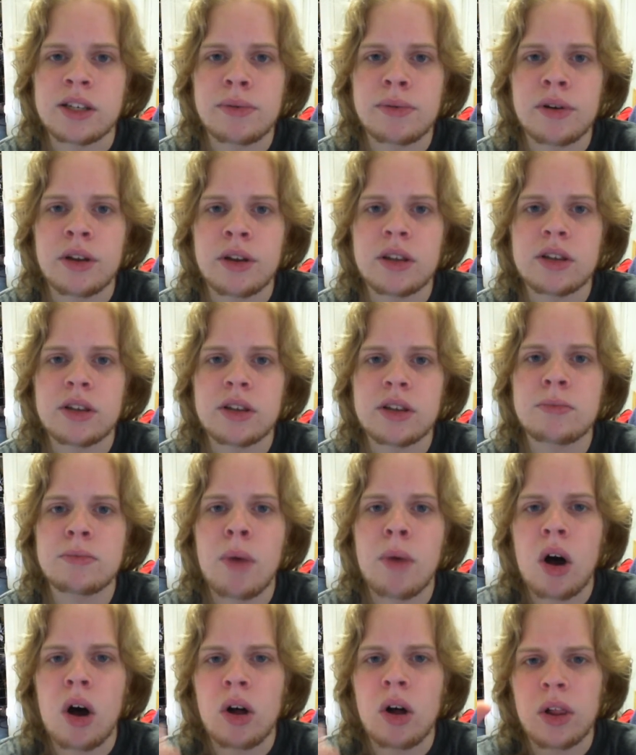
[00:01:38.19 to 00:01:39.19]
put
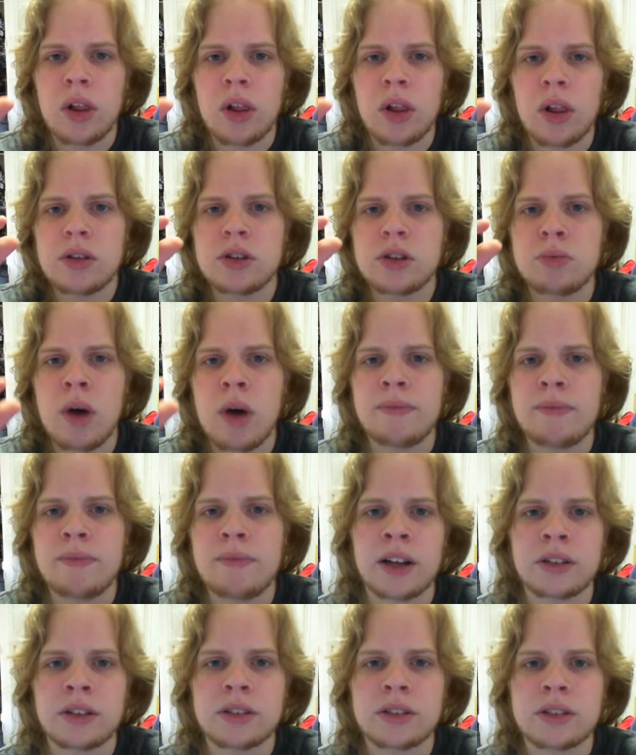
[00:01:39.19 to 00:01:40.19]
small swap
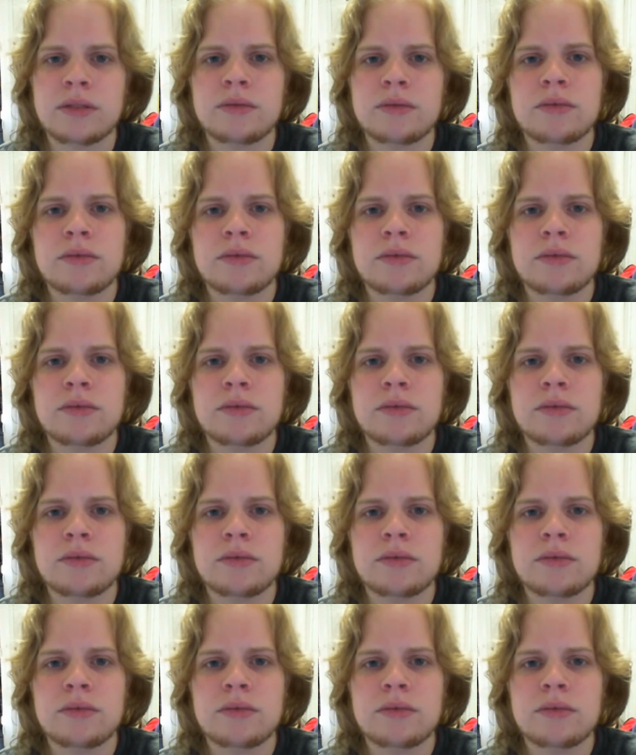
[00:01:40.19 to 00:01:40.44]
files